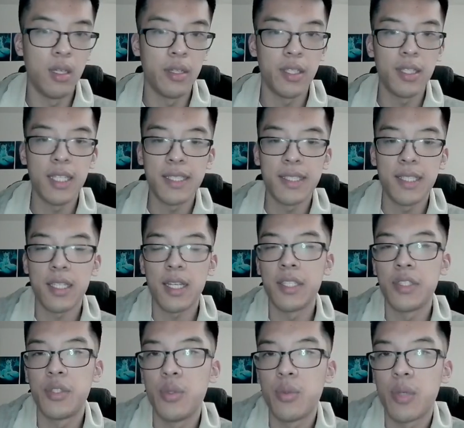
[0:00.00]
The last deck I
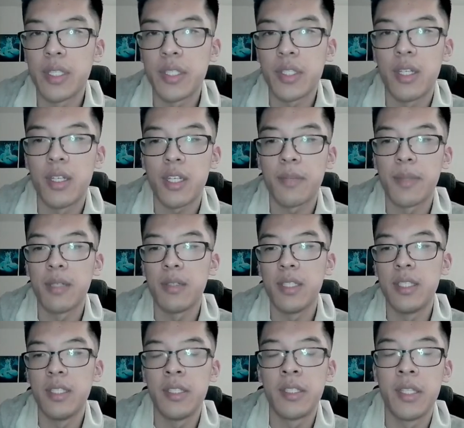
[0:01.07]
do want to talk about
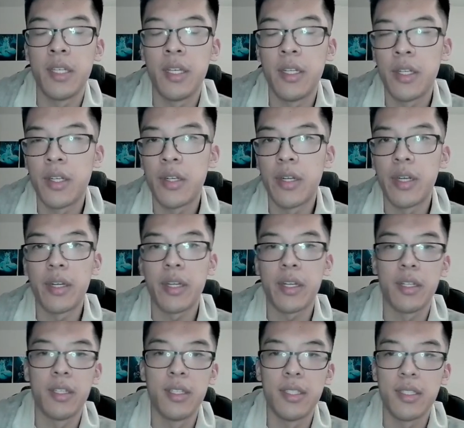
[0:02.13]
is
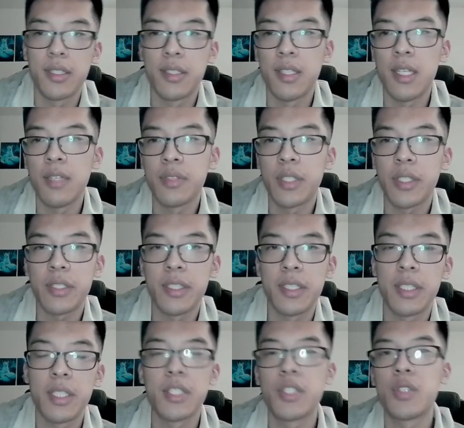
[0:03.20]
Darkness. Now, Darkness
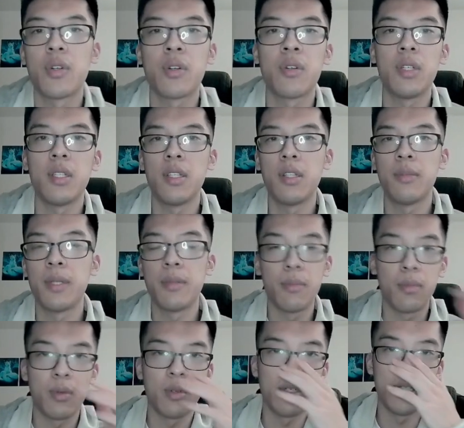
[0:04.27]
does struggle a little bit
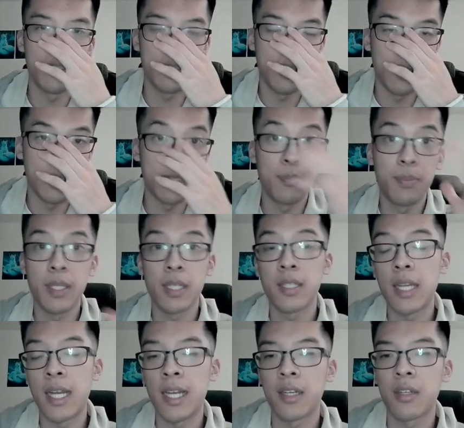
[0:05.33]
more into these big
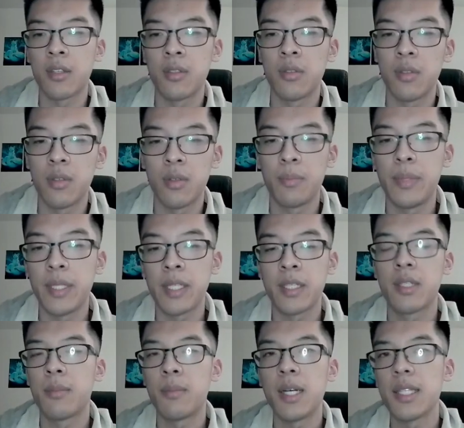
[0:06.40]
aggro or big
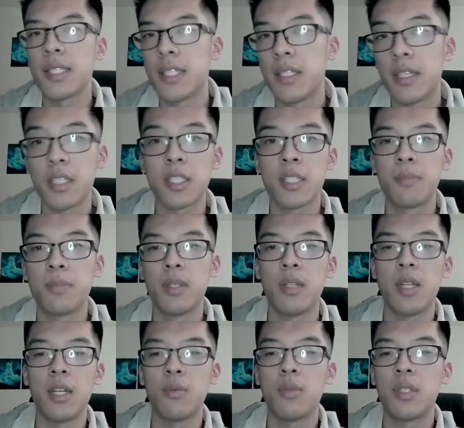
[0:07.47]
Demacia decks,
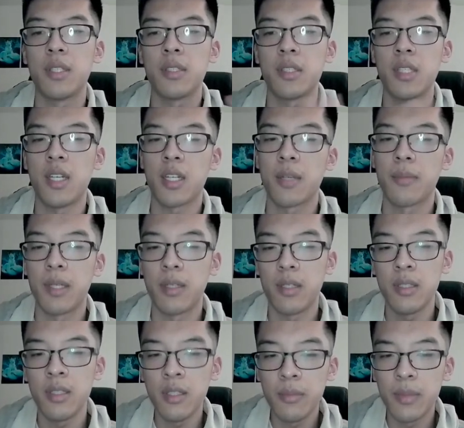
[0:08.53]
but I want to talk about
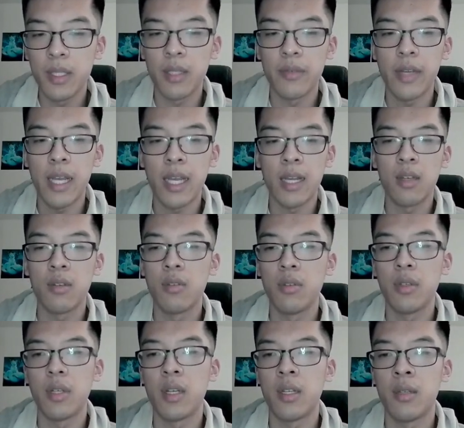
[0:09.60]
a little bit of
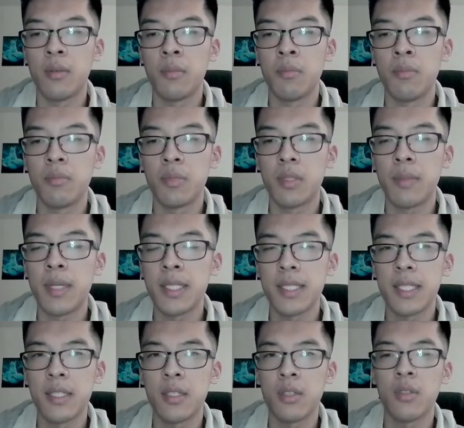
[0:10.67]
how
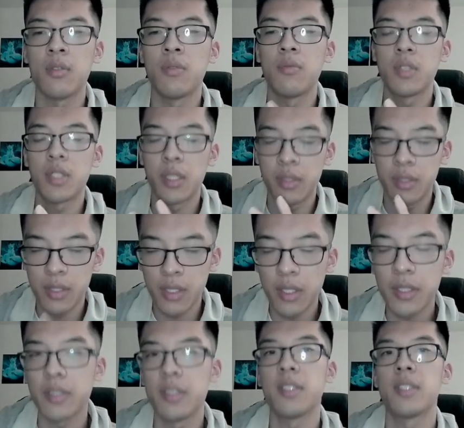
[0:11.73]

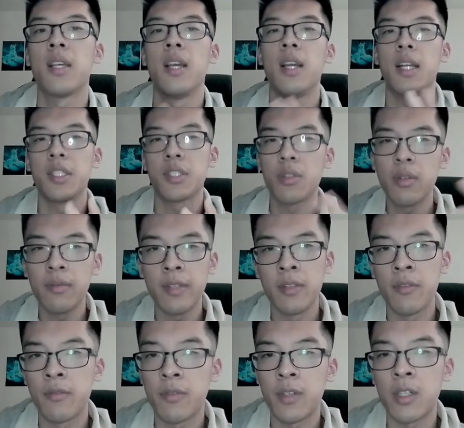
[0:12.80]
Darkness has sort of
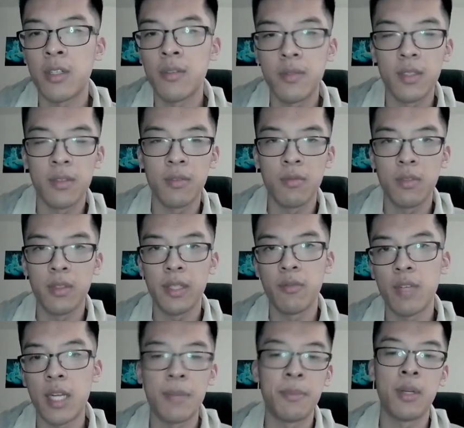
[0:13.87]
evolved to really
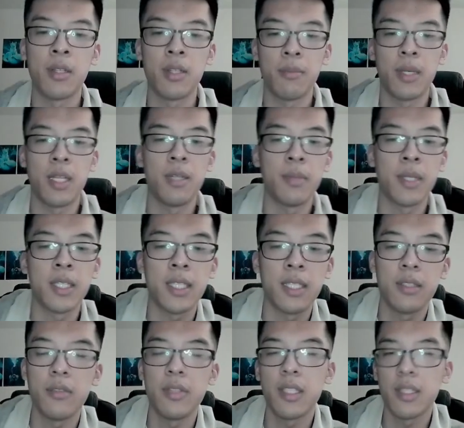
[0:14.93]
wrap around the meta, because I
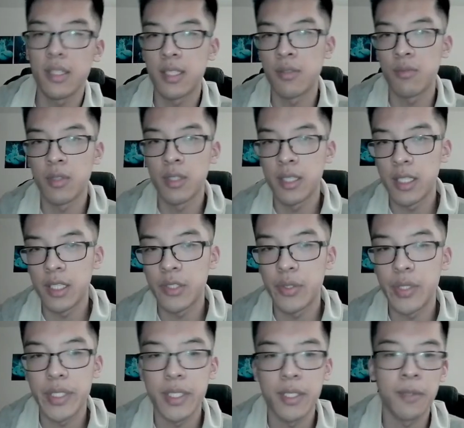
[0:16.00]
do think this is really
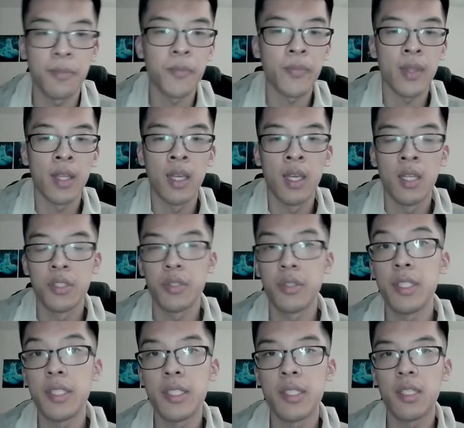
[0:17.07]
interesting.
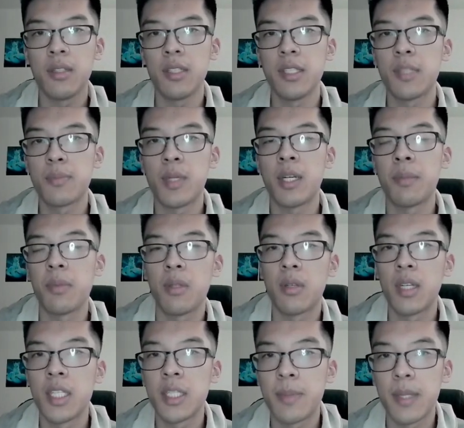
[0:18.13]
This is a list
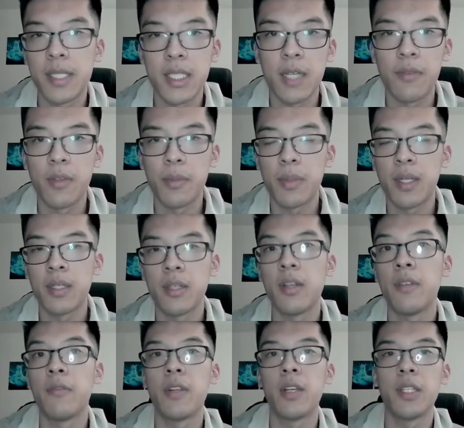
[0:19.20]
popularized by Cephalopod,
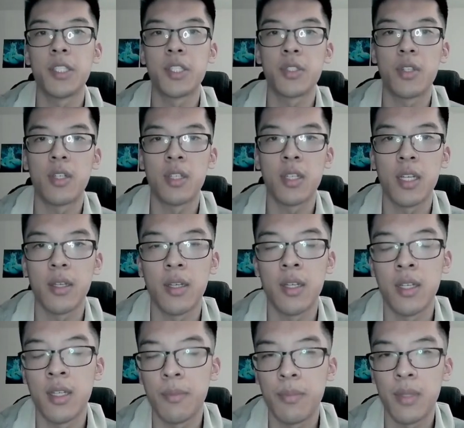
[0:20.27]
a very strong
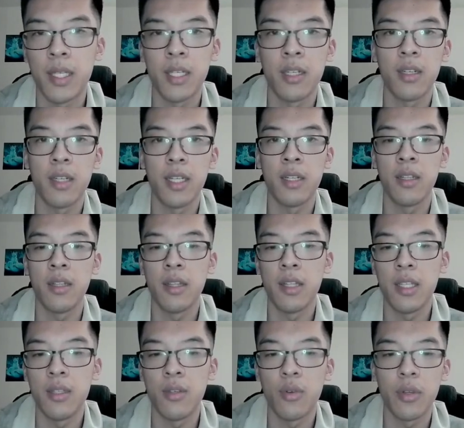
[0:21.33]
player in
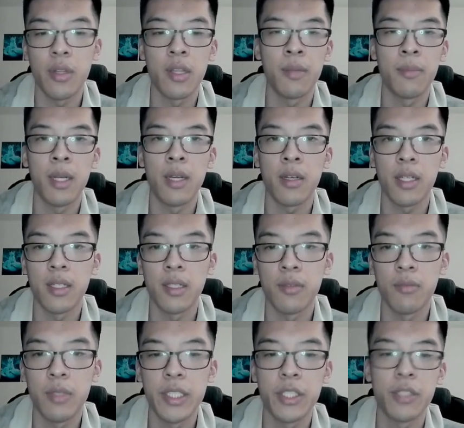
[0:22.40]
the North America
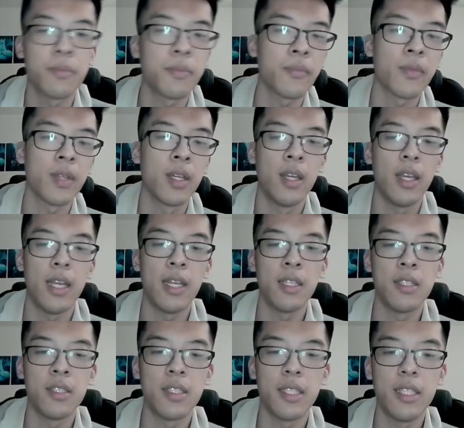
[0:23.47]
region,
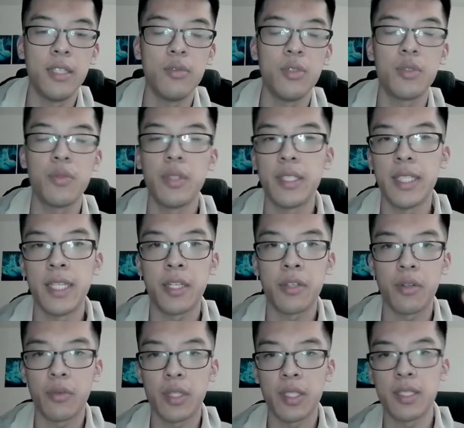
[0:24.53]
and he was really
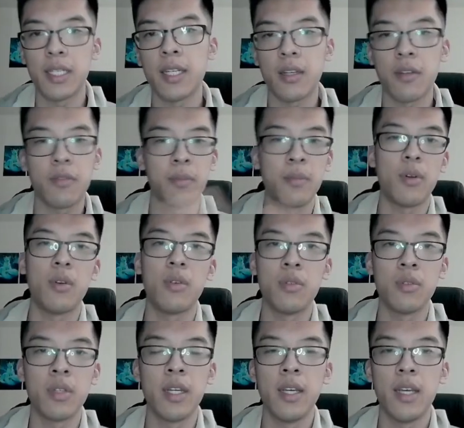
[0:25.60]
tinkering with the deck from the
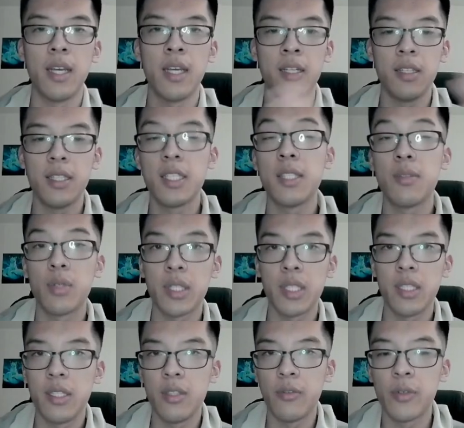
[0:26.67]
old, and this is what the
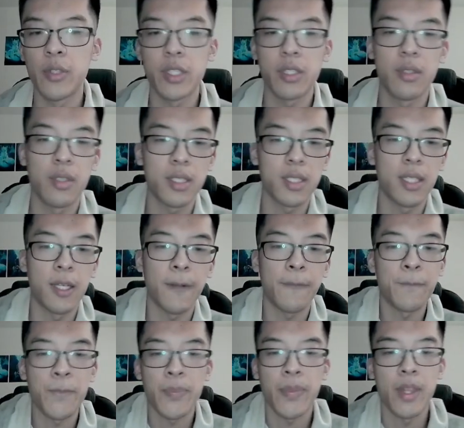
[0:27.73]
new version looks like.
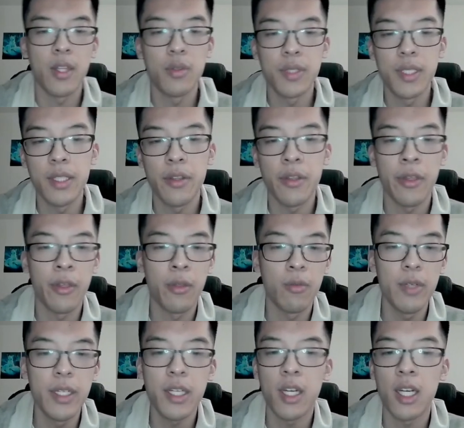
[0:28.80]
You'll see
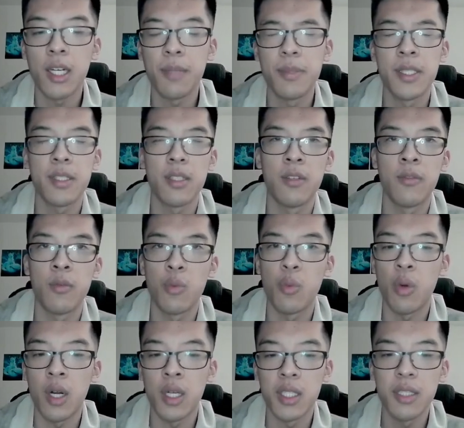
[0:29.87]
3 copies of
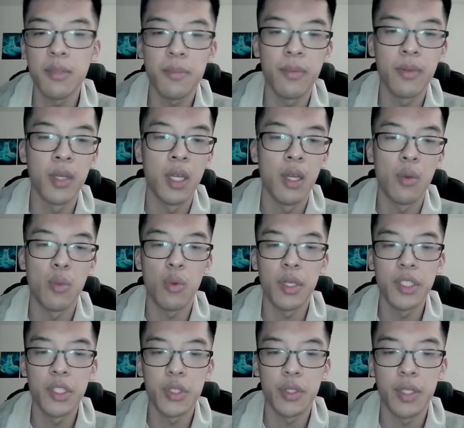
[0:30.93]
Wallop,
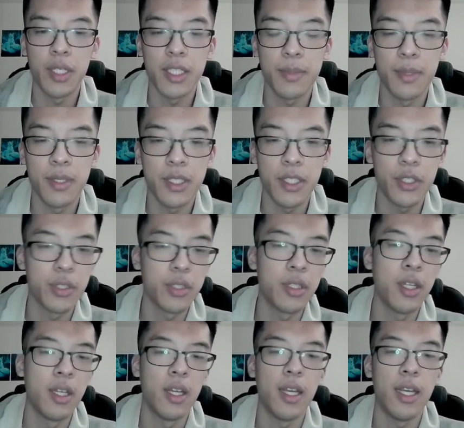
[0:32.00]
1
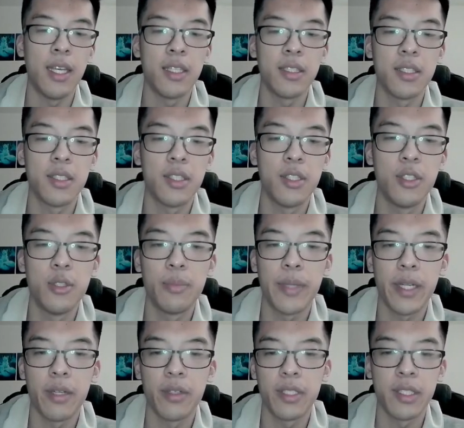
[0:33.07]
Transposition, and 2
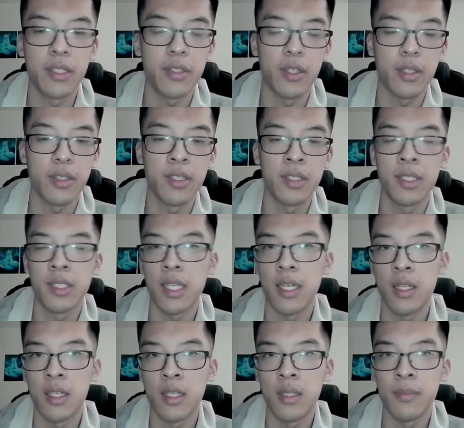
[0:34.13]
Piercing Darkness
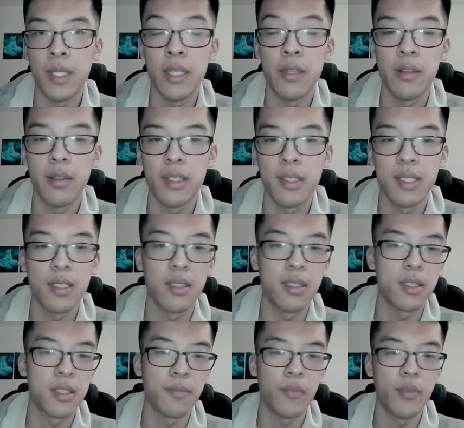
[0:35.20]
in this
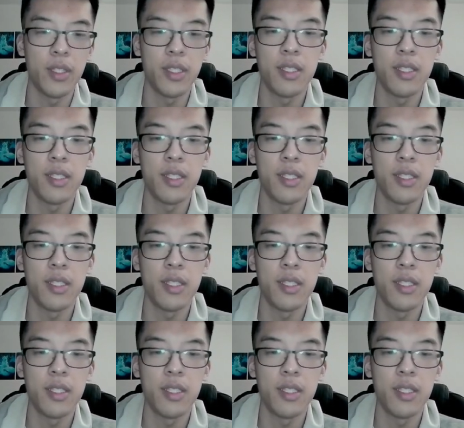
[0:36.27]
list. And this